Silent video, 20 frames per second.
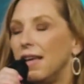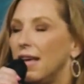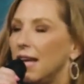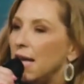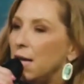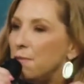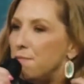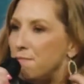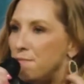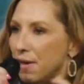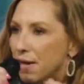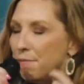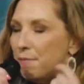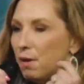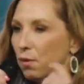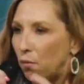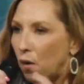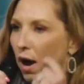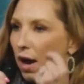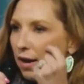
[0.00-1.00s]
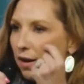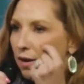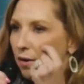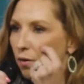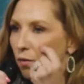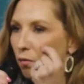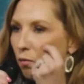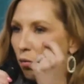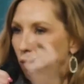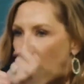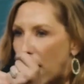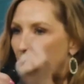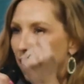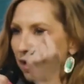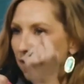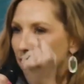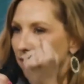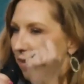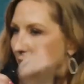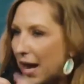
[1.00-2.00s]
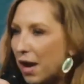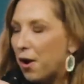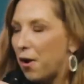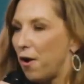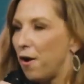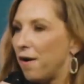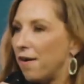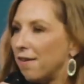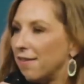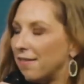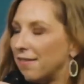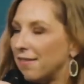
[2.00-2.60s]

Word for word: He would meet me right, right there.